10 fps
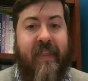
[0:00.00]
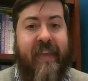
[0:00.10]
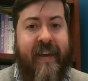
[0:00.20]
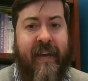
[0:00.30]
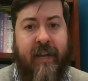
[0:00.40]

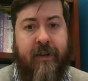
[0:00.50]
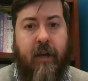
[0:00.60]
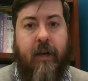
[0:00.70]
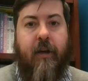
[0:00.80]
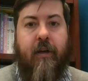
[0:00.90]
and
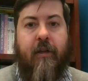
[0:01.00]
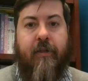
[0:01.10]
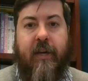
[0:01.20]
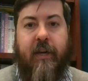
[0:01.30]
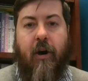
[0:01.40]

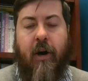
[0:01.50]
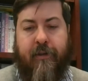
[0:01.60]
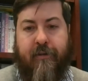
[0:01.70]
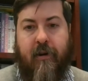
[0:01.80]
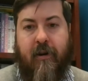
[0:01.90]
the
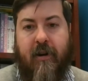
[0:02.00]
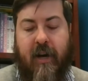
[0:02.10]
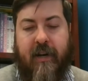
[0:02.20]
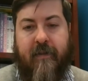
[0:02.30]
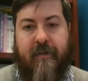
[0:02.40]
author
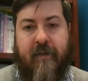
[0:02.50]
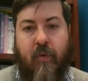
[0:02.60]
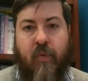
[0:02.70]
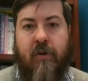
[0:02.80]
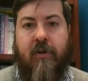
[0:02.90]
of
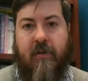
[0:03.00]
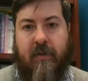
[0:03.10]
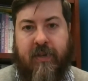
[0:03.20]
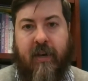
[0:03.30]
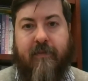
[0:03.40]
the
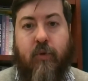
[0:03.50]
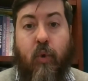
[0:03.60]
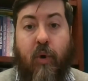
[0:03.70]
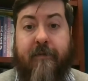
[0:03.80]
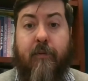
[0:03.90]
words of
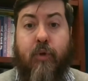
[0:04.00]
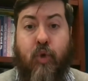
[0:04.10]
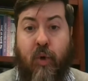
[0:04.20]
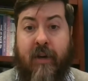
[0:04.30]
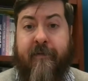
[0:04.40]
Joyful,
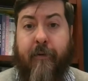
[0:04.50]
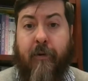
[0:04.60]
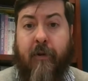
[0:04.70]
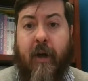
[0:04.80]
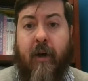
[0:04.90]
Joyful,